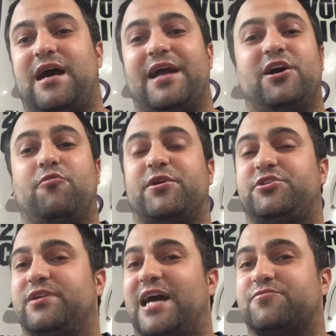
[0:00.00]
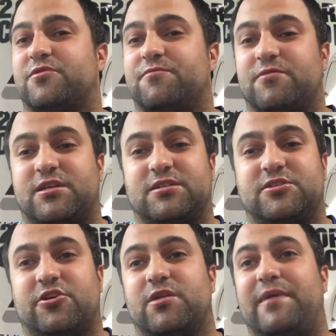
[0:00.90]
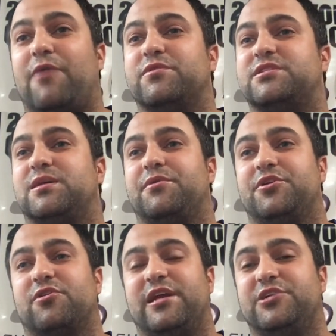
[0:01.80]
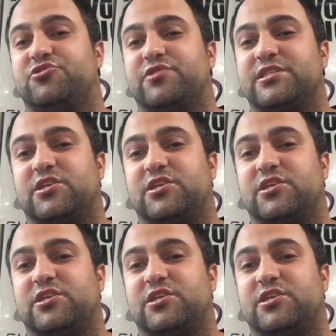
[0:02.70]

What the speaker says: I know what you guys were concerned about with some of your injuries